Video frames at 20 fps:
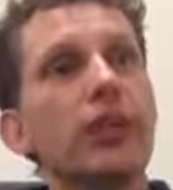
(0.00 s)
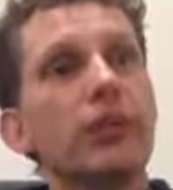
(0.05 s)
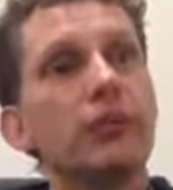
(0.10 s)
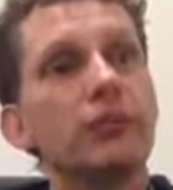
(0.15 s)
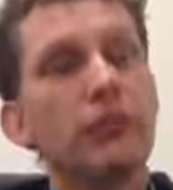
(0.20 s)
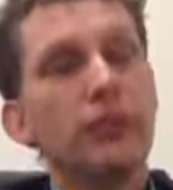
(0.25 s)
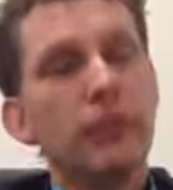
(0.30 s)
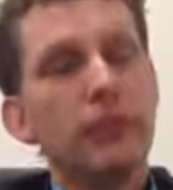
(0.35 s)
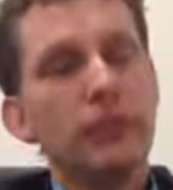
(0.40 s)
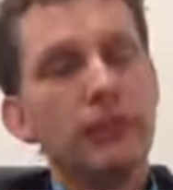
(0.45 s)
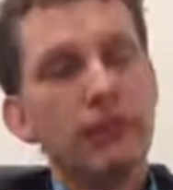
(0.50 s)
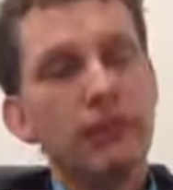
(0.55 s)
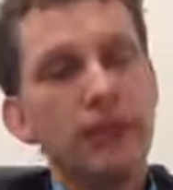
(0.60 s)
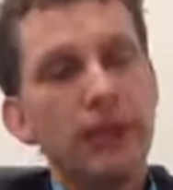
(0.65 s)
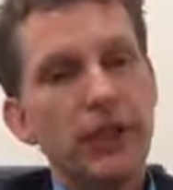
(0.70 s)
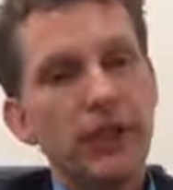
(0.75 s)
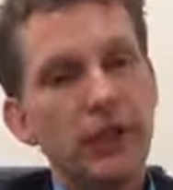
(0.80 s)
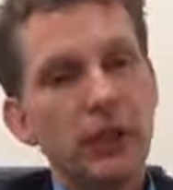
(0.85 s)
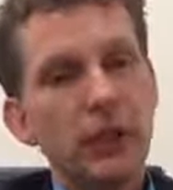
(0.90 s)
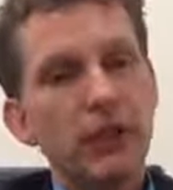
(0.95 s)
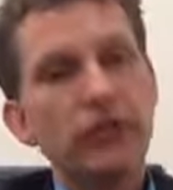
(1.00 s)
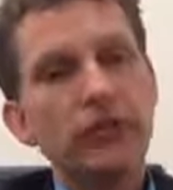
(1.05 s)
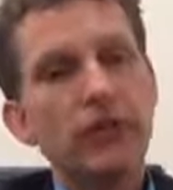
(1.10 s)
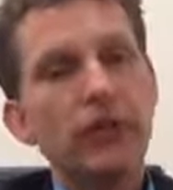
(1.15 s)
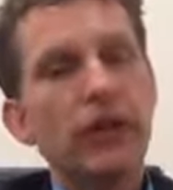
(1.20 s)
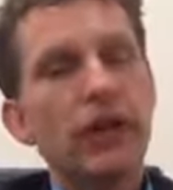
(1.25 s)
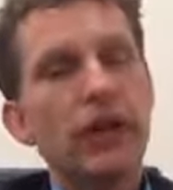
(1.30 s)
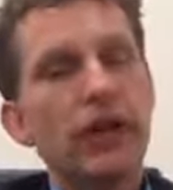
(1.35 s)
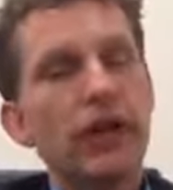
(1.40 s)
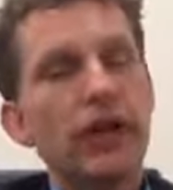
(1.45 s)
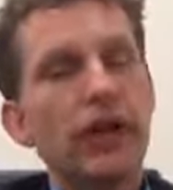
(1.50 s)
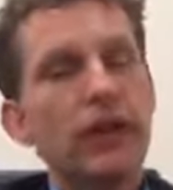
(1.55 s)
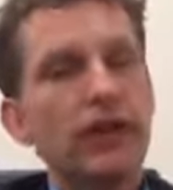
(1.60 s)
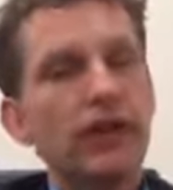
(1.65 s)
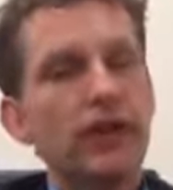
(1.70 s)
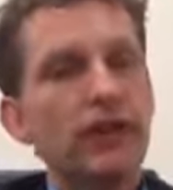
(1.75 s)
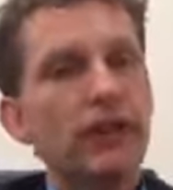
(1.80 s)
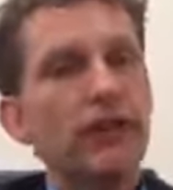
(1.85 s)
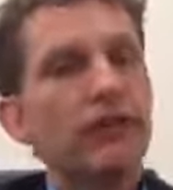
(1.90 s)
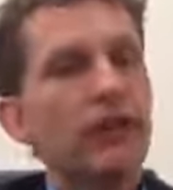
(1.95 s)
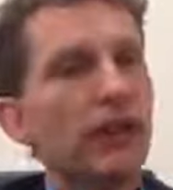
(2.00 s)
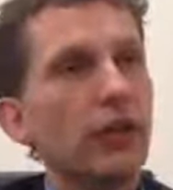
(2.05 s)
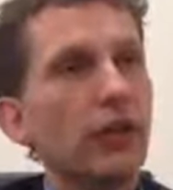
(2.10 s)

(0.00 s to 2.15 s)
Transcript: And because you identify